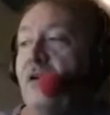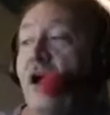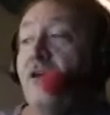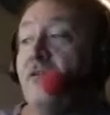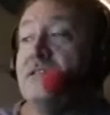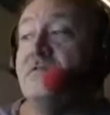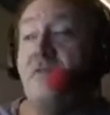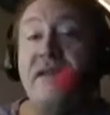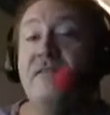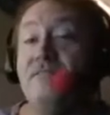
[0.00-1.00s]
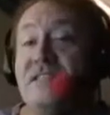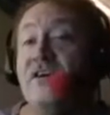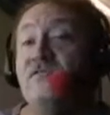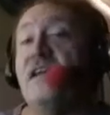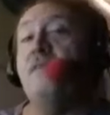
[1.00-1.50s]
Congress has made
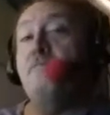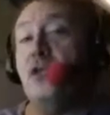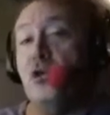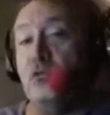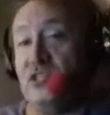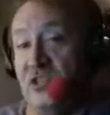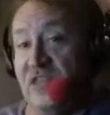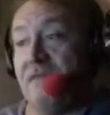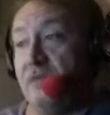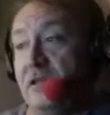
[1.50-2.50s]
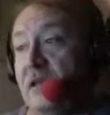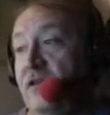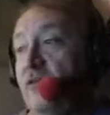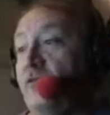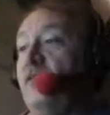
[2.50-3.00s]
themselves immune to that
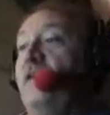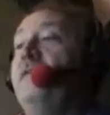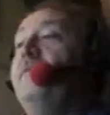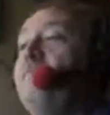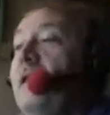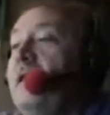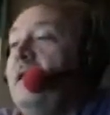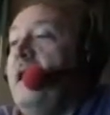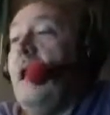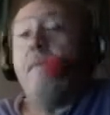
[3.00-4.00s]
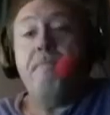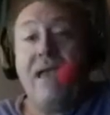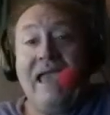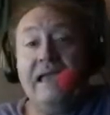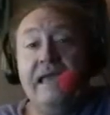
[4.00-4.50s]
particular thing.
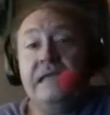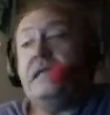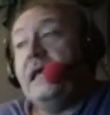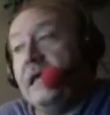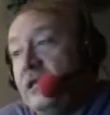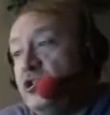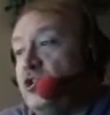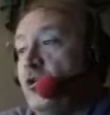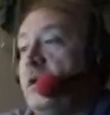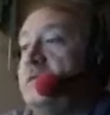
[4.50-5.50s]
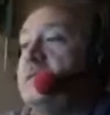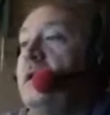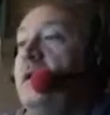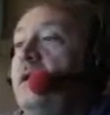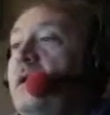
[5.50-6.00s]
Banking, insurance.
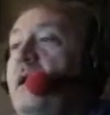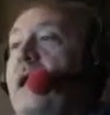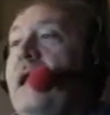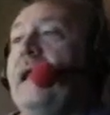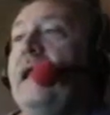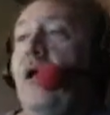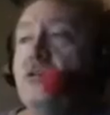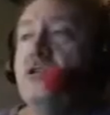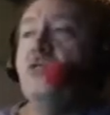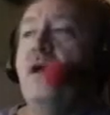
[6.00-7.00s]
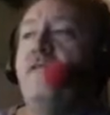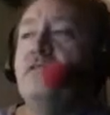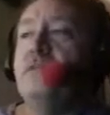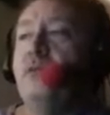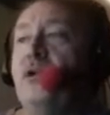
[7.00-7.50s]
It also
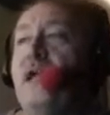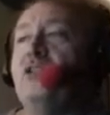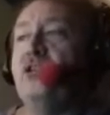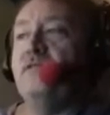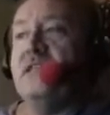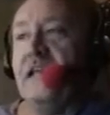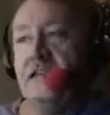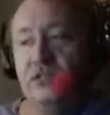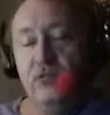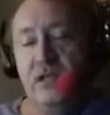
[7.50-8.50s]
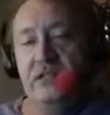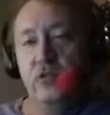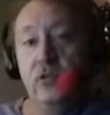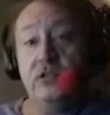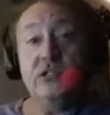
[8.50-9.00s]
covers the protection of states'
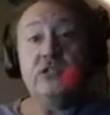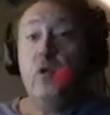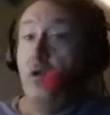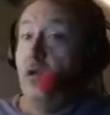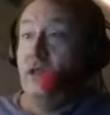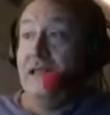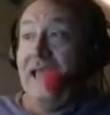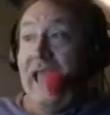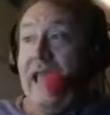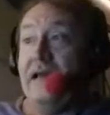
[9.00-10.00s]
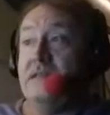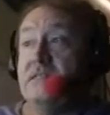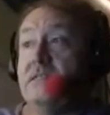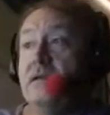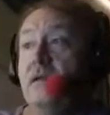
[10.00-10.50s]
resources, oil and
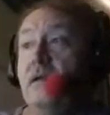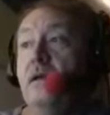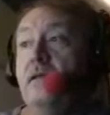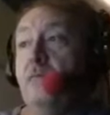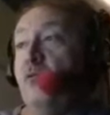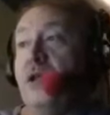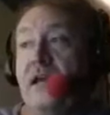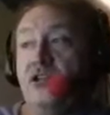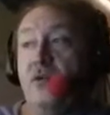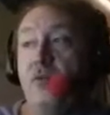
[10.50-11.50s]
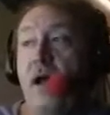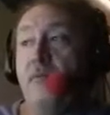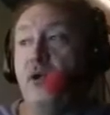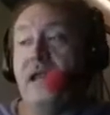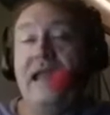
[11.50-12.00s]
gas, the protection of
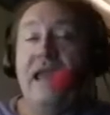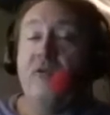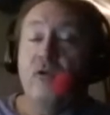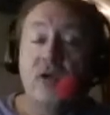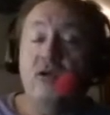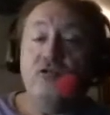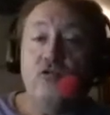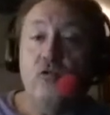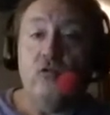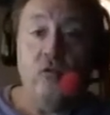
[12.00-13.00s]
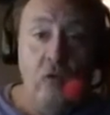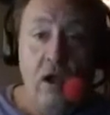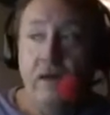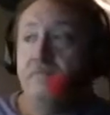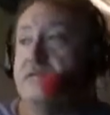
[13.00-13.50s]
property and agricultural
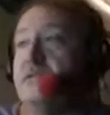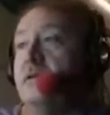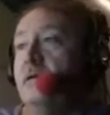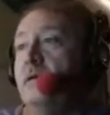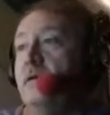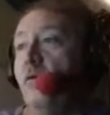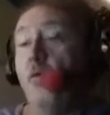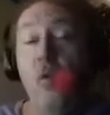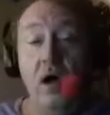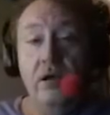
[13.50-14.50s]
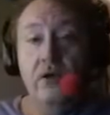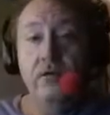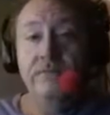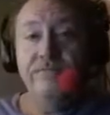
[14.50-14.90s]
crops, water.